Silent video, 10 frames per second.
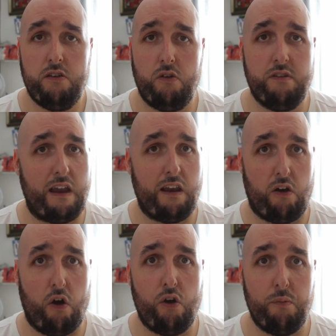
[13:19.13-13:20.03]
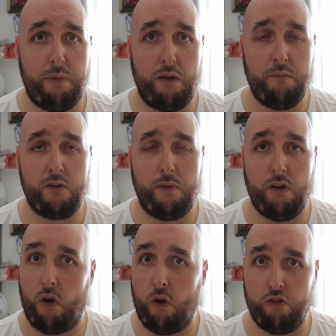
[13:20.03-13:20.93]
Don't stand in a corner being
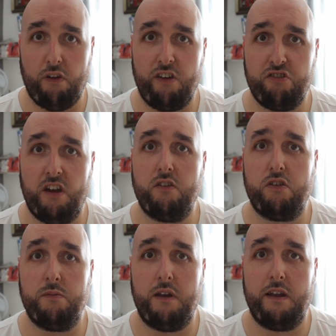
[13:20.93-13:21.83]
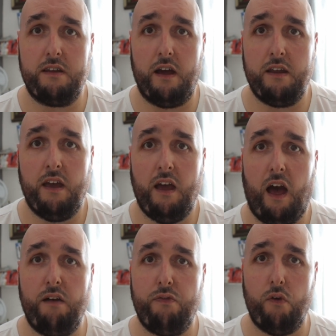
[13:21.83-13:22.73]
miserable or dry shite or something like that.
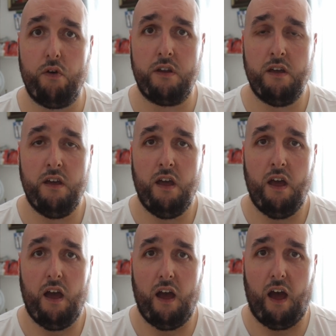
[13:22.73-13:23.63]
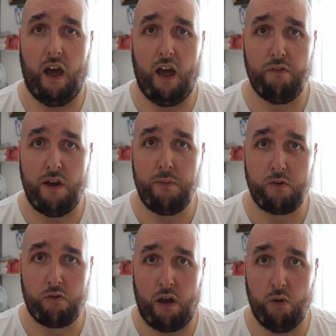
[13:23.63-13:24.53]
Have fun, fight
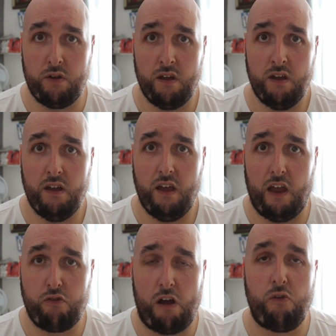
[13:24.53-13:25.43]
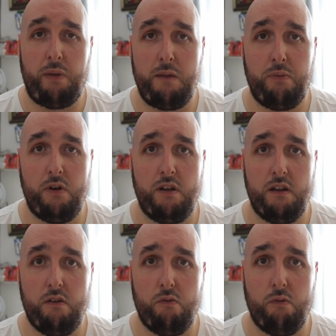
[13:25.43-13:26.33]
with the crowd, interact with people,
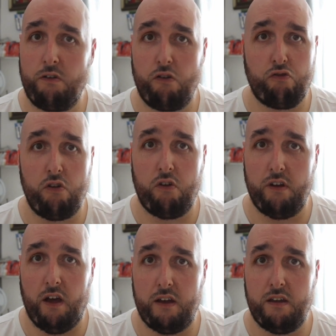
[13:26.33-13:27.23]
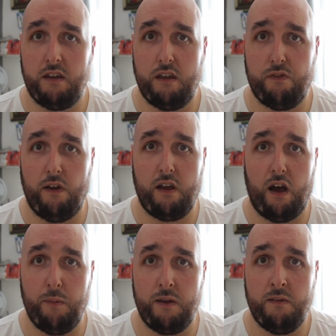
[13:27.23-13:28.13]
whether they're drunk or not. It's very
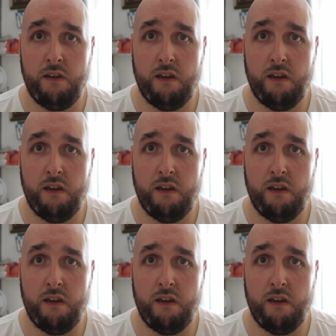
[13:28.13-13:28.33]
common.